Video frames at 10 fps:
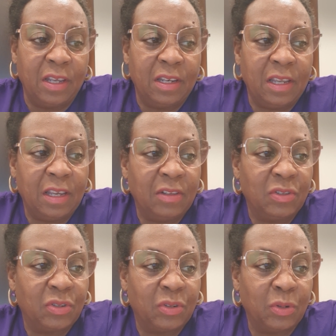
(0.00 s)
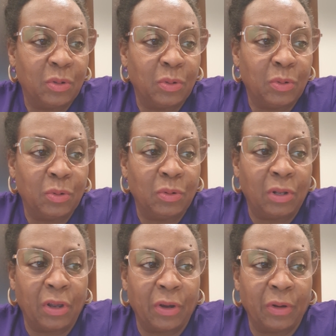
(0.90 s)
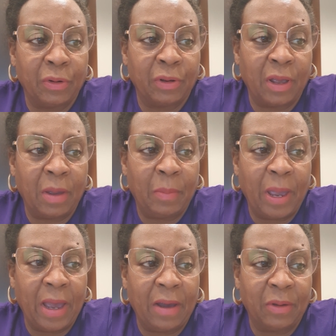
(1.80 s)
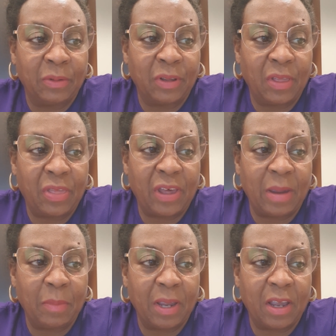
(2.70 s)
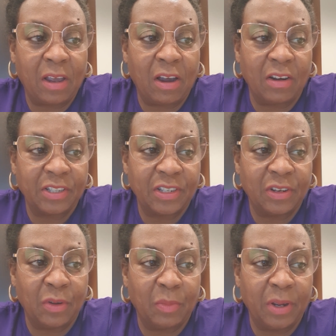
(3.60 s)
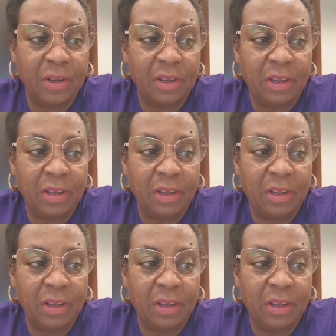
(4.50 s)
needs to learn about thymic carcinoma,